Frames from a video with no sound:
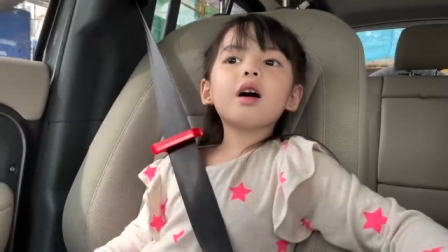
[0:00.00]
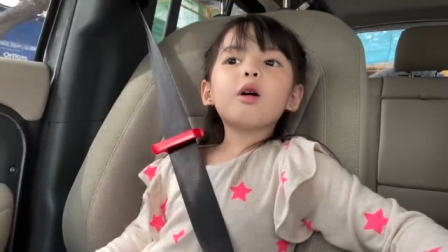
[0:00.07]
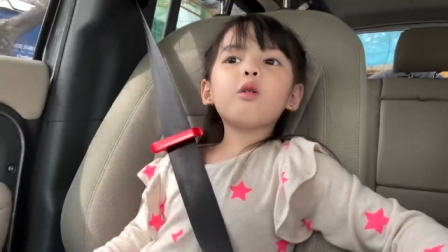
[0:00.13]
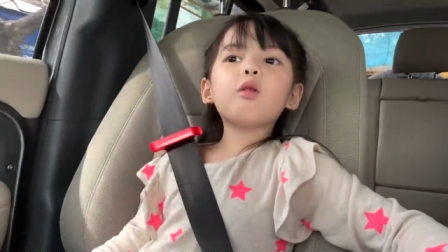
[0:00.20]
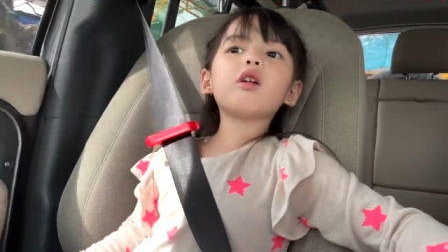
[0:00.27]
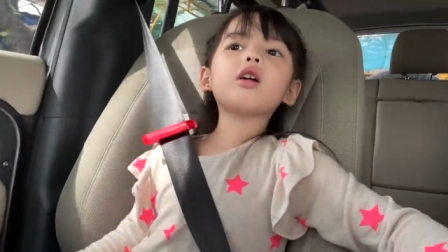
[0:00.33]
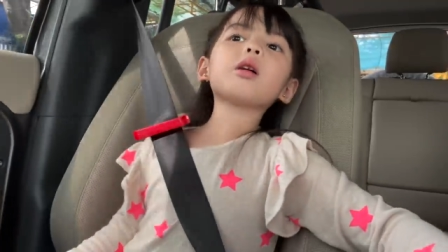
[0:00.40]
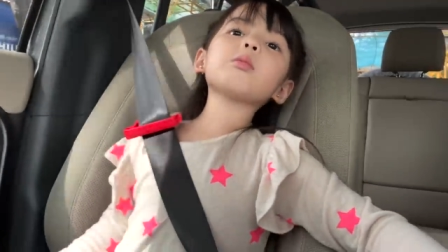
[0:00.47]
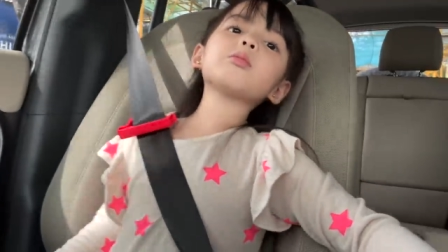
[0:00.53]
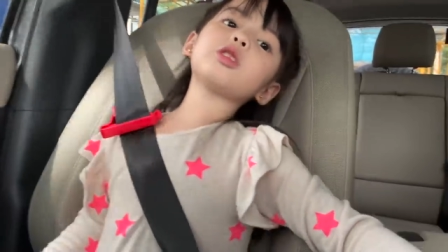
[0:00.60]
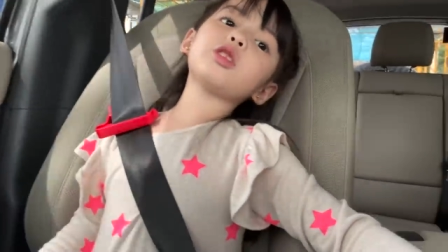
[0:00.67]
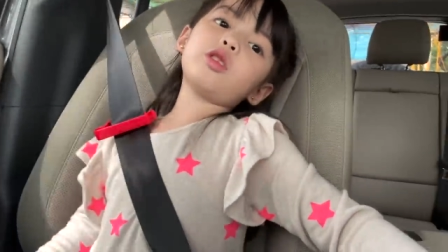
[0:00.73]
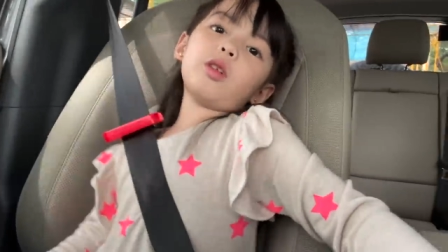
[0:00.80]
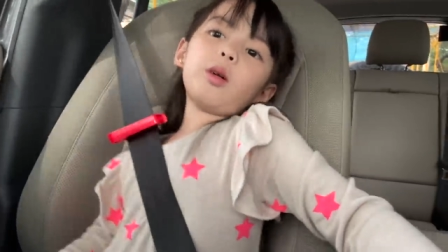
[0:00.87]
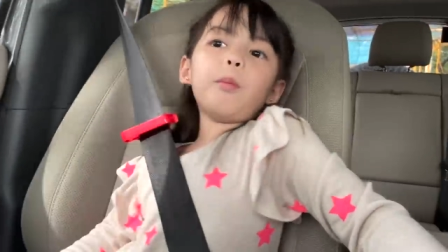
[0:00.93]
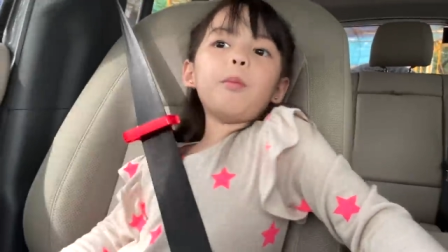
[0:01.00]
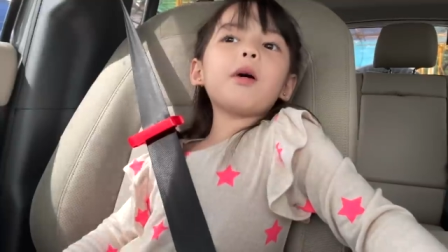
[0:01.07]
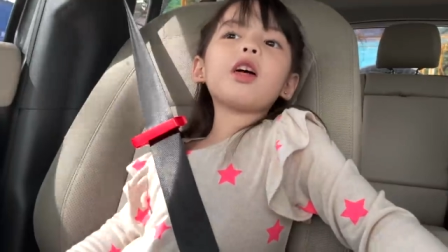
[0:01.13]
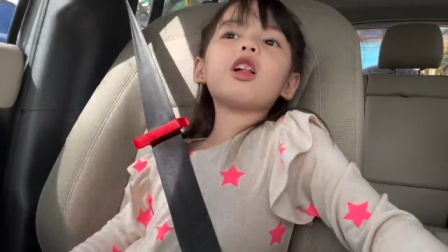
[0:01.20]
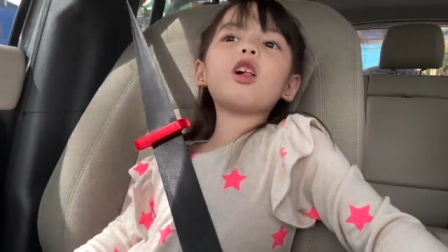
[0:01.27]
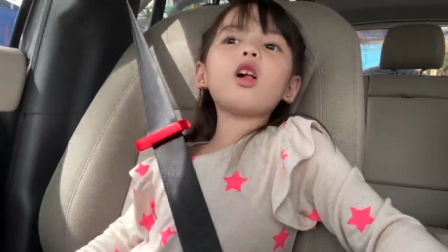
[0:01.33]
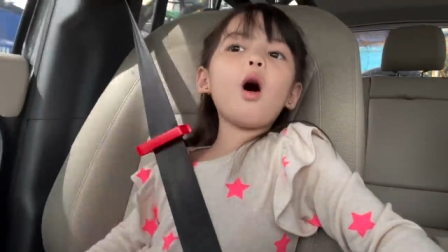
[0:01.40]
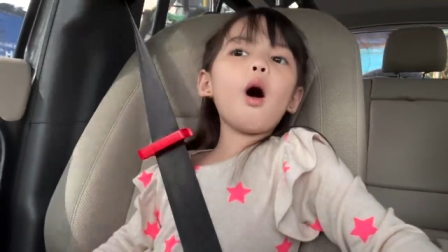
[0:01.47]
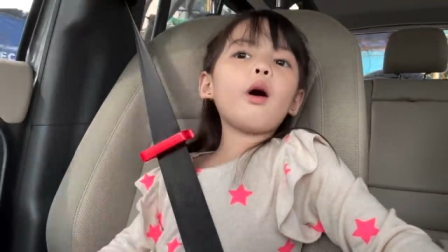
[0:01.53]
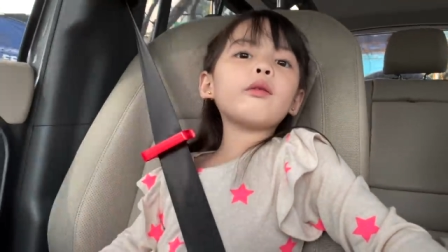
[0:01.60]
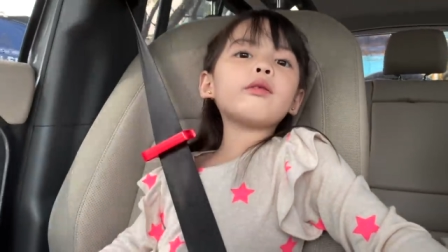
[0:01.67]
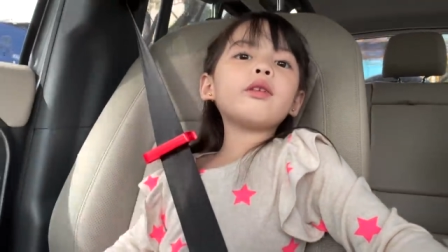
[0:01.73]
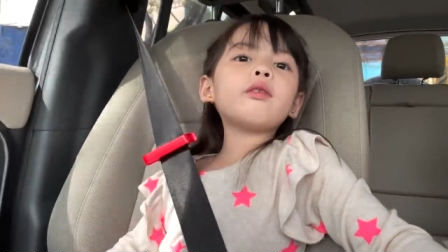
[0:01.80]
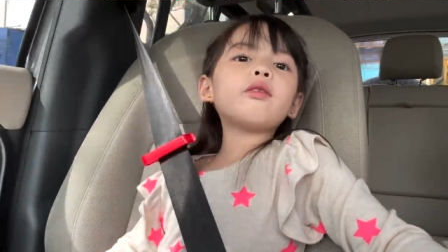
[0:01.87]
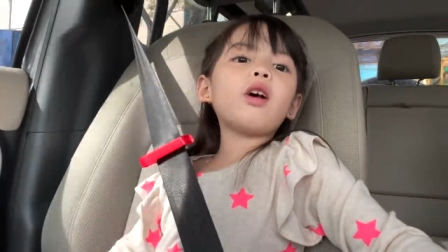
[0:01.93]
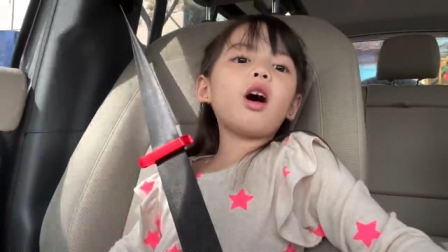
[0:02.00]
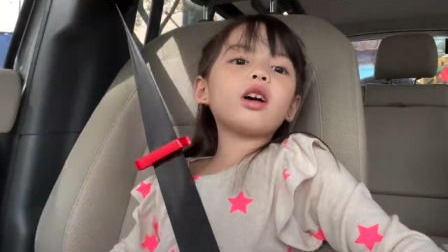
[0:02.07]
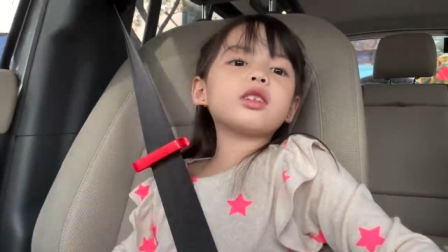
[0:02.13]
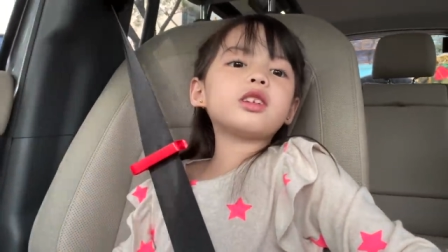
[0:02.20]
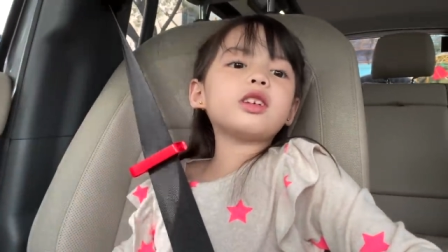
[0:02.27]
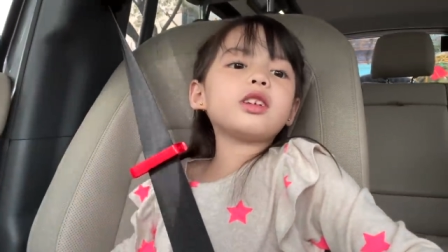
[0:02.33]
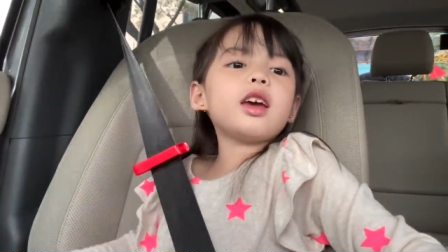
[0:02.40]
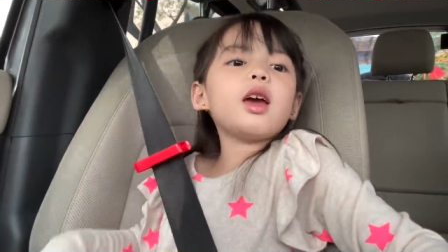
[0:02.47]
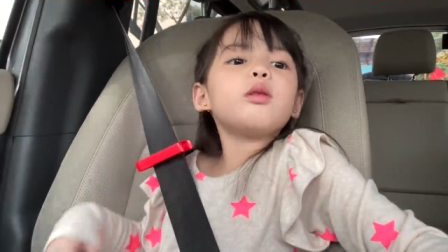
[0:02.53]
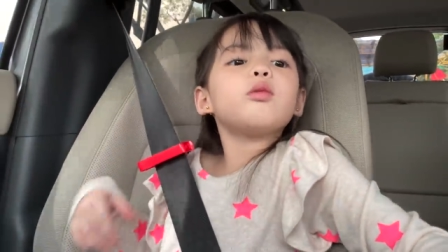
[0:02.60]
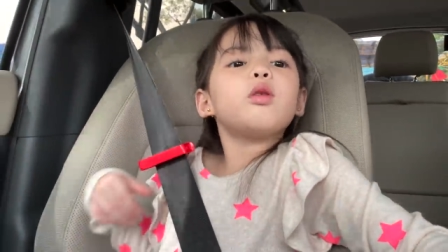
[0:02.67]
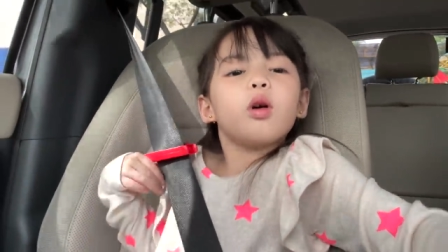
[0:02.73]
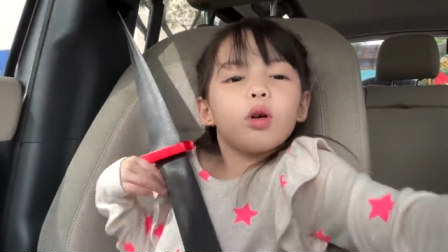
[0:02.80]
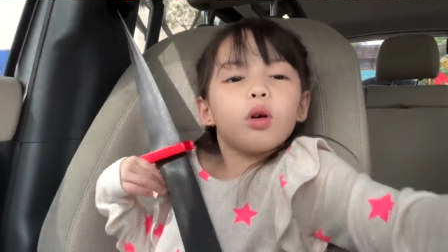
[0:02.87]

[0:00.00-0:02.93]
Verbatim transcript: welcome to the middle of the vlog. Today we're